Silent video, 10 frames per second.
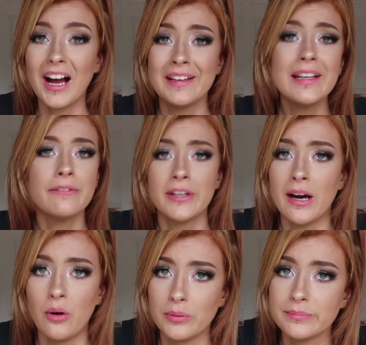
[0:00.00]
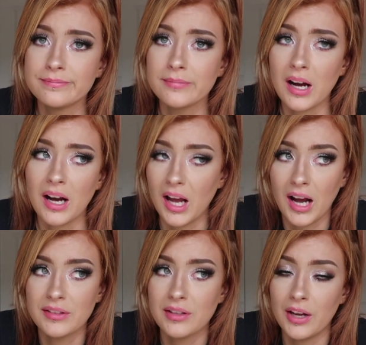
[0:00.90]
And even now,
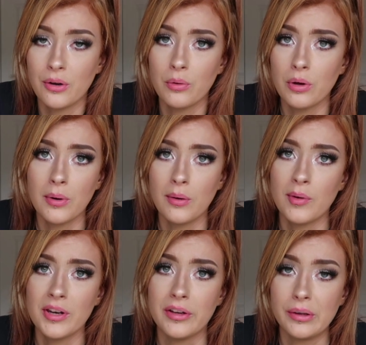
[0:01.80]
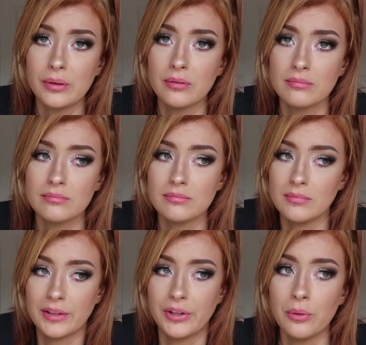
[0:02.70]
I don't know what I want to do.
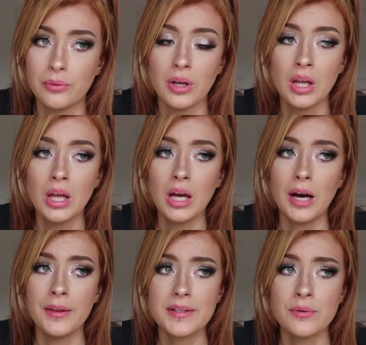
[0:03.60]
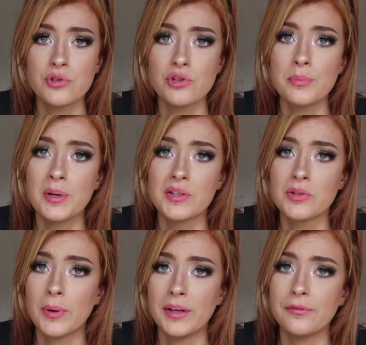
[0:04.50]
I don't. And that sounds stupid as a
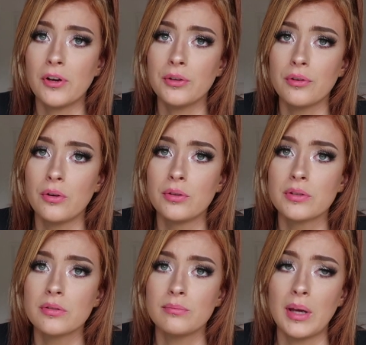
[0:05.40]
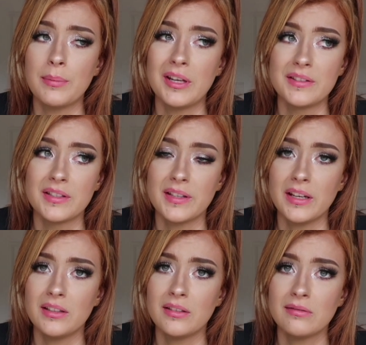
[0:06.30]
24-year-old, maybe, to
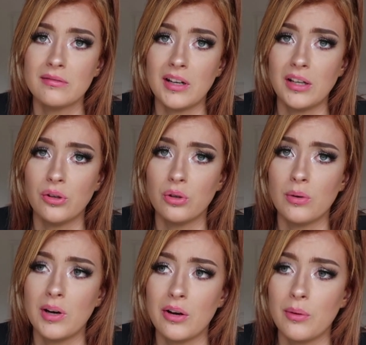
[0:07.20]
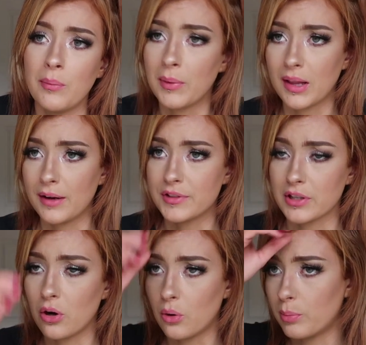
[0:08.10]
say I don't know where I want my life to
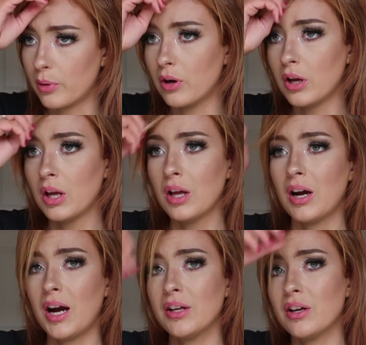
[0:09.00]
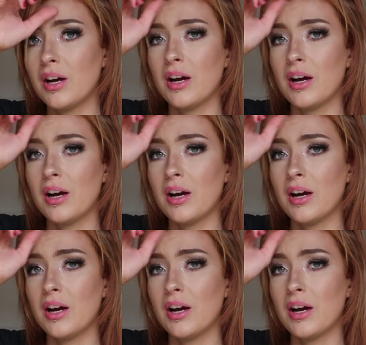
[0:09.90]
go, but